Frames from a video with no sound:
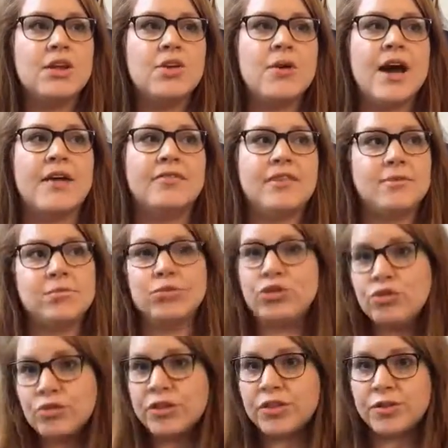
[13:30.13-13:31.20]
you have to
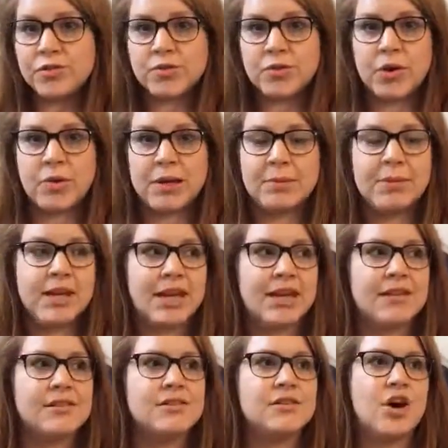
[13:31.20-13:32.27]
move with those growing
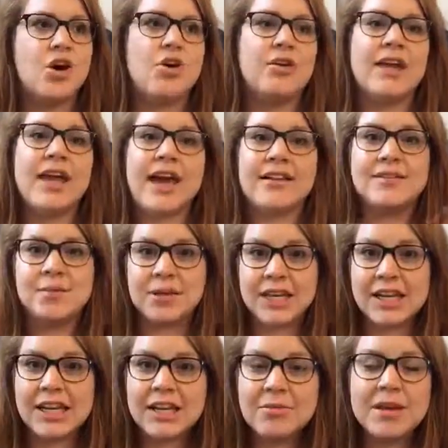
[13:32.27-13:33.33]
pains. So yes, we're
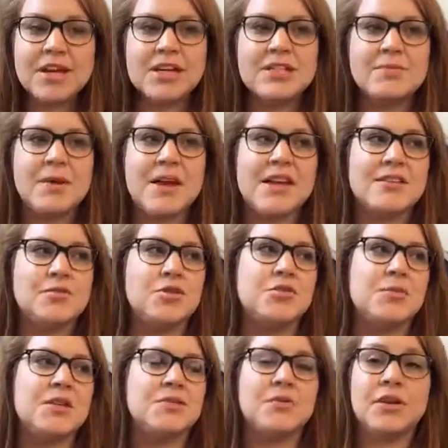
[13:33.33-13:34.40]
getting a bigger space,
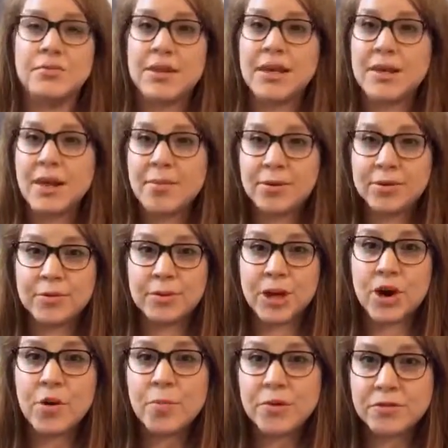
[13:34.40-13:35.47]
which means we're going to be able to
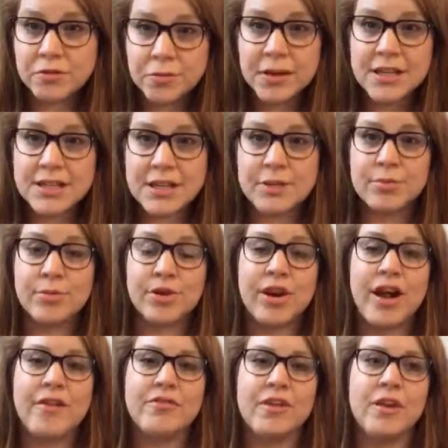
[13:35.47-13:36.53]
be open for retail more
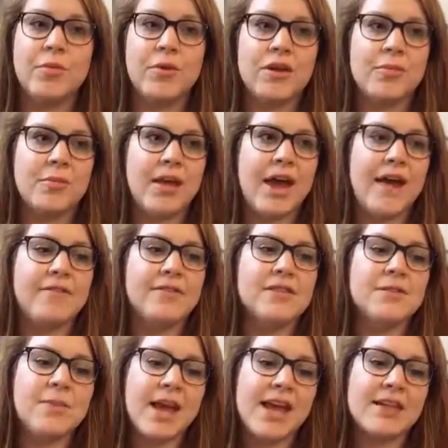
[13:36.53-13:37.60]
often. We're going to have
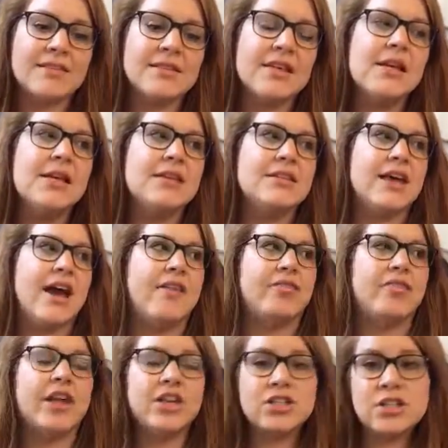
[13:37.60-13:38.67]
space to
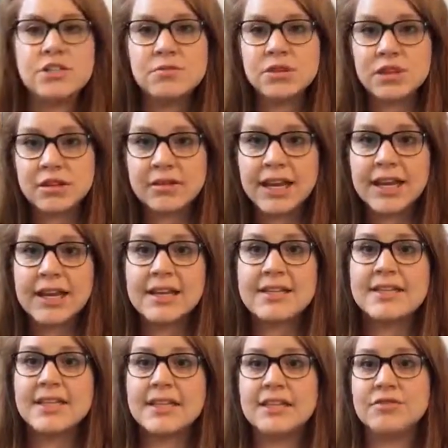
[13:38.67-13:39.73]
have lunches with our
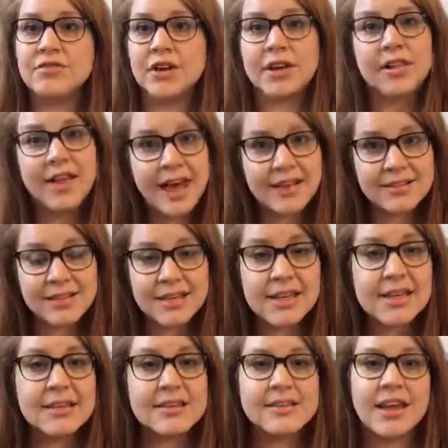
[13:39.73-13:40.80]
ladies in different
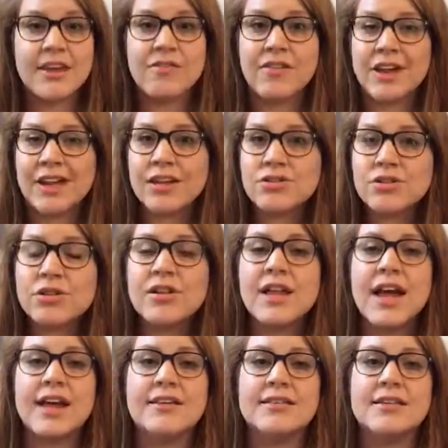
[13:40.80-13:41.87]
classes, like financial
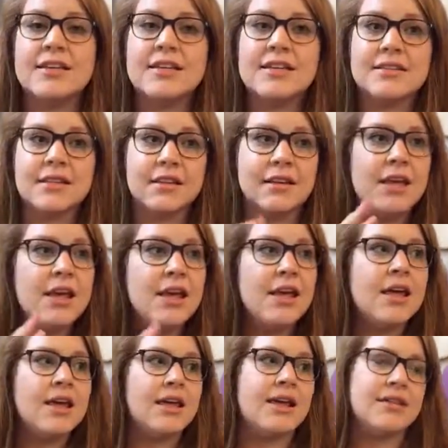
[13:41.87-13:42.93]
classes and
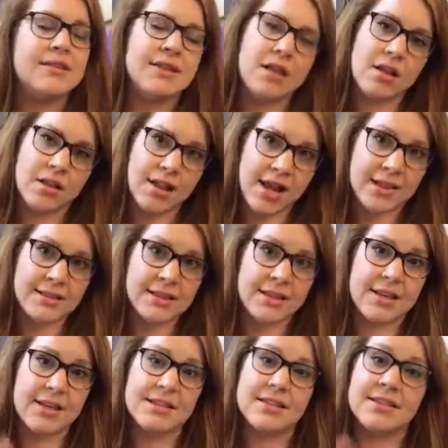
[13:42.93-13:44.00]
ESL
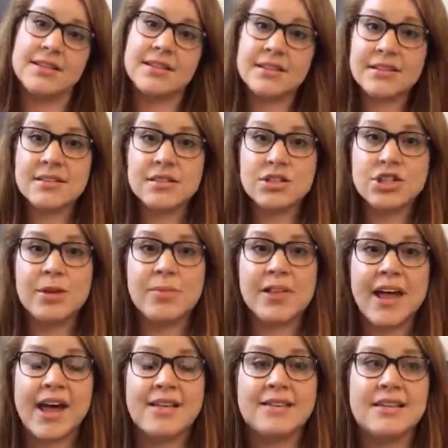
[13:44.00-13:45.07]
classes and citizenship
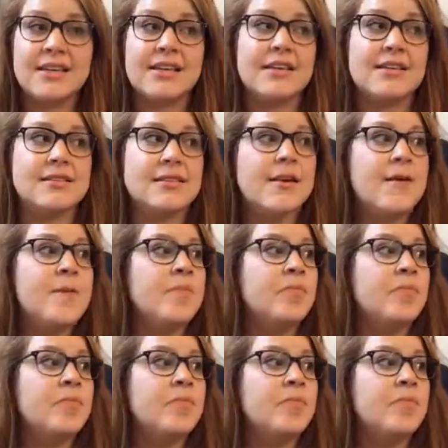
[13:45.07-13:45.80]
classes.